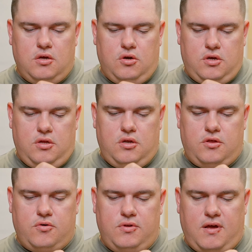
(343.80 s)
hook it
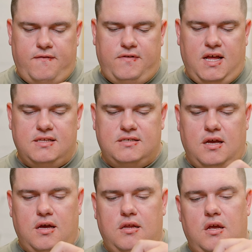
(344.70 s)
through that flat
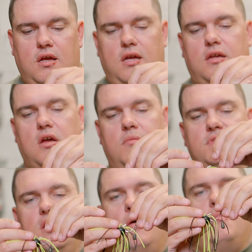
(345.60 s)
side. It
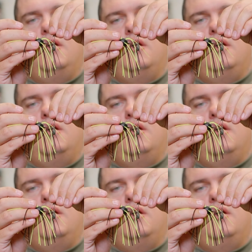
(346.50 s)
comes up,